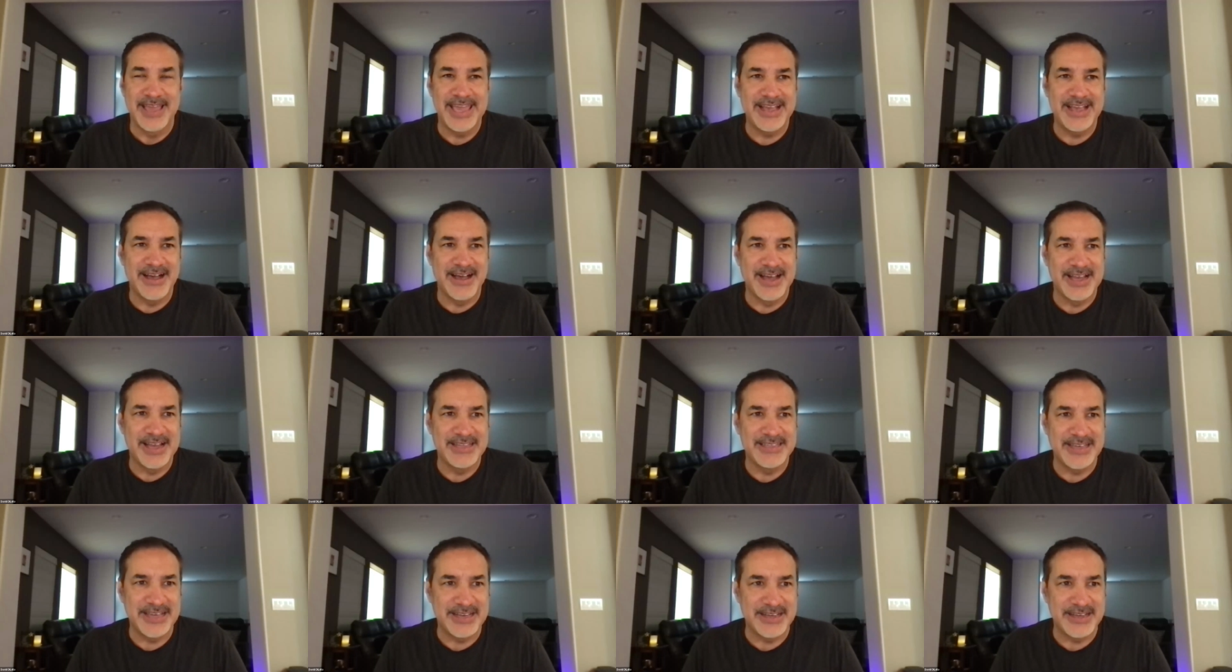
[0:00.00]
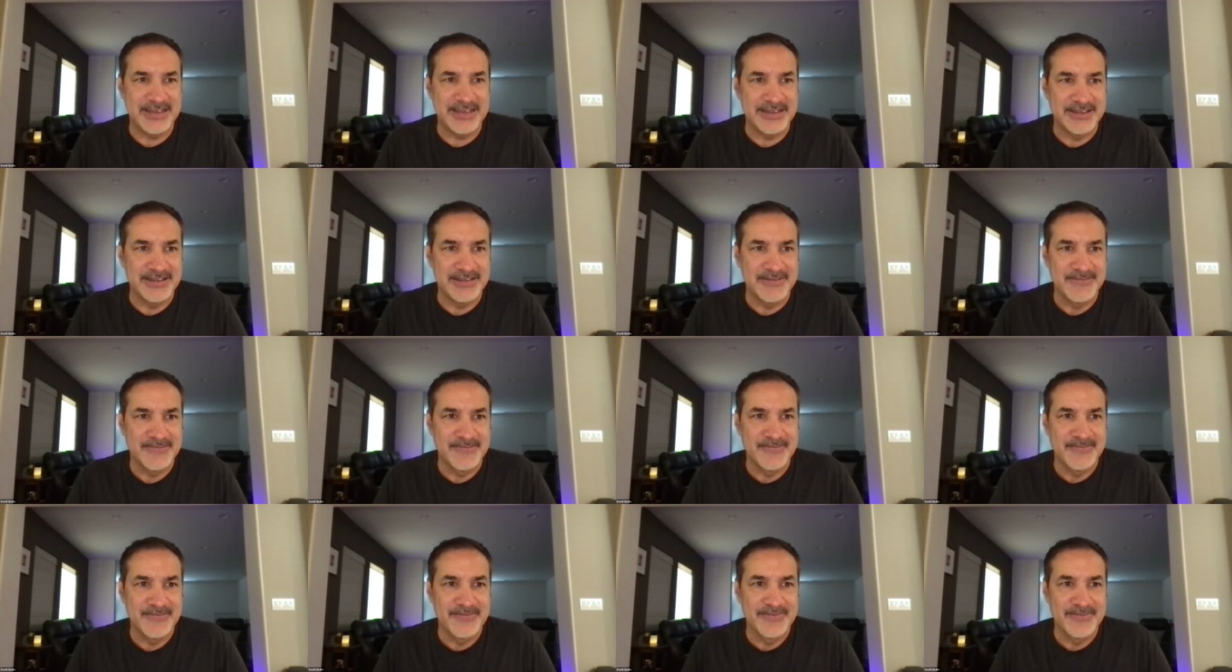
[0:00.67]
data
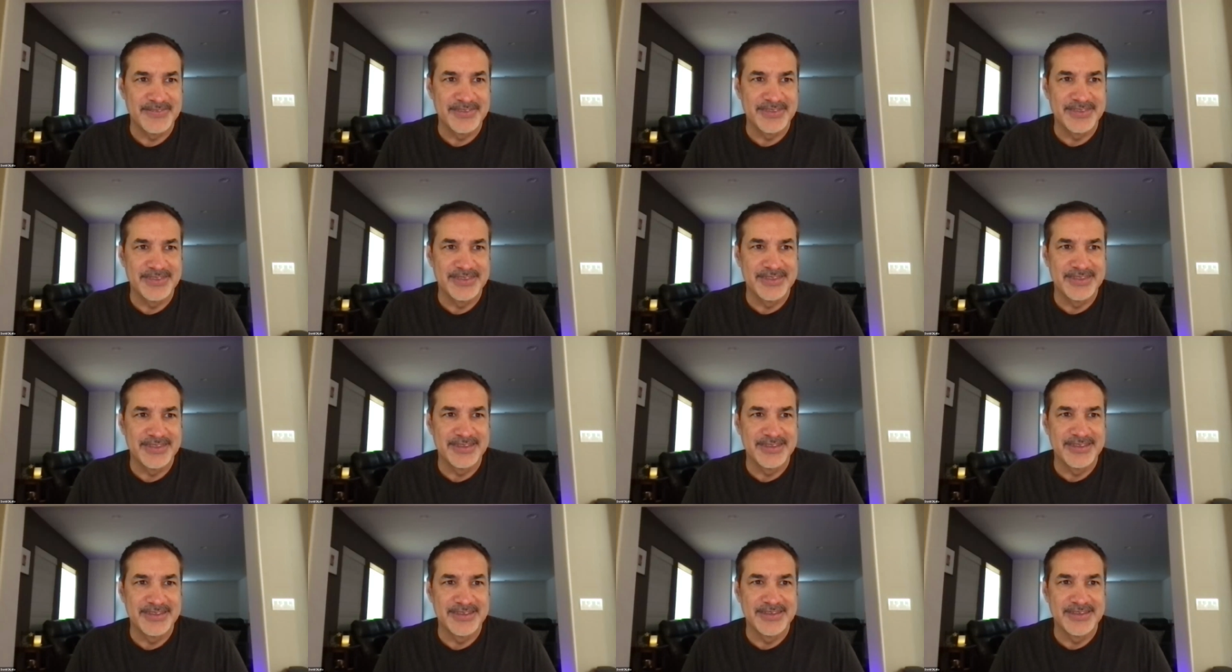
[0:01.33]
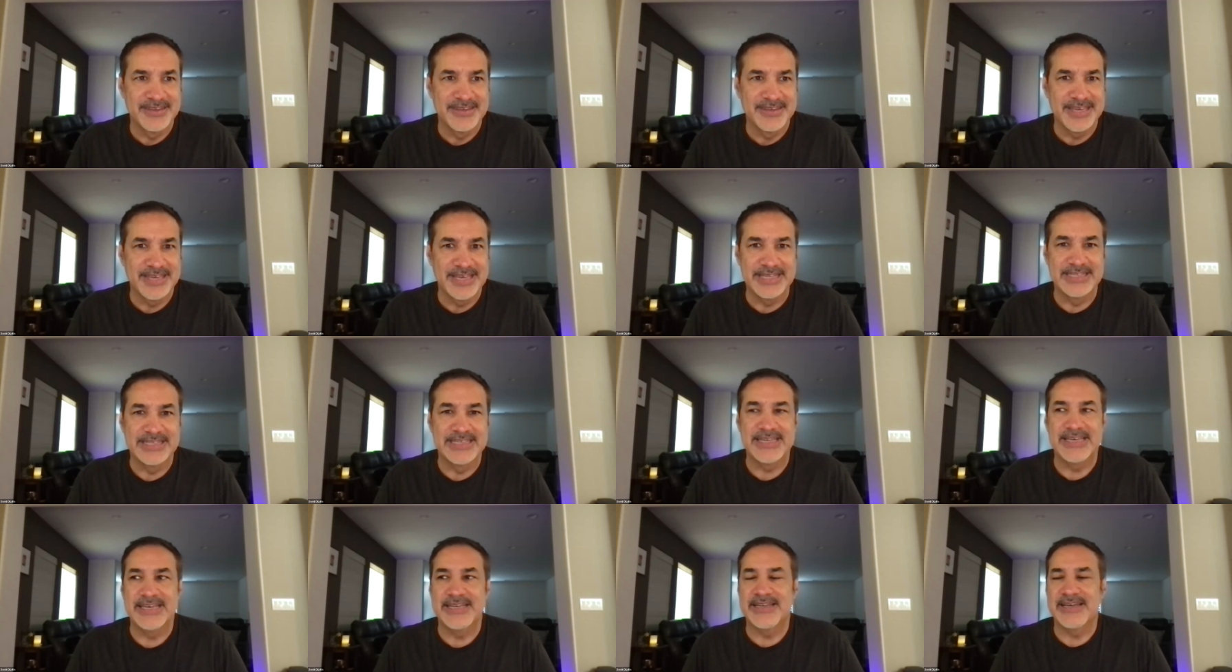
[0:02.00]

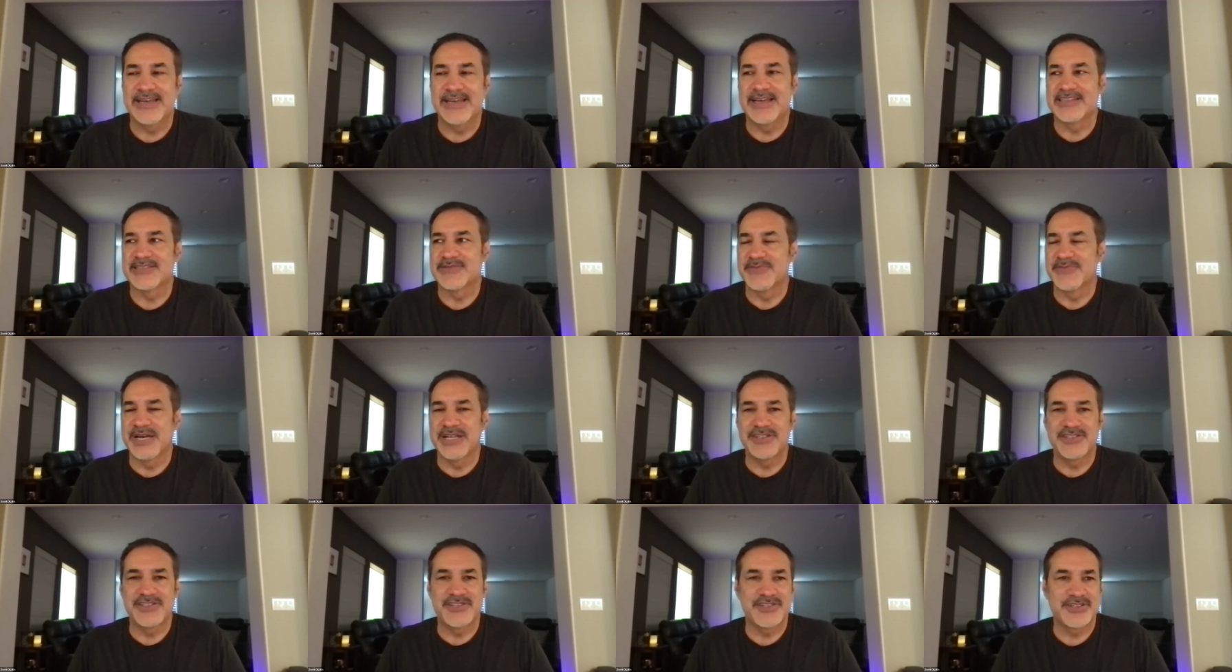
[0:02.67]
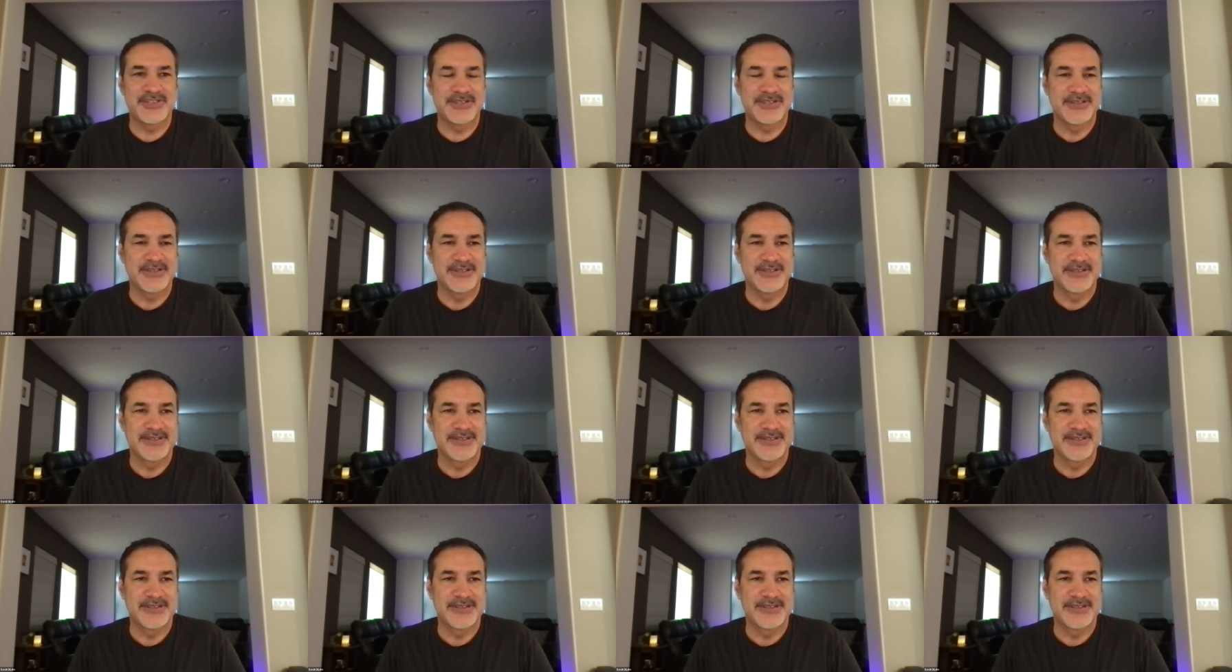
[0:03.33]
and get as much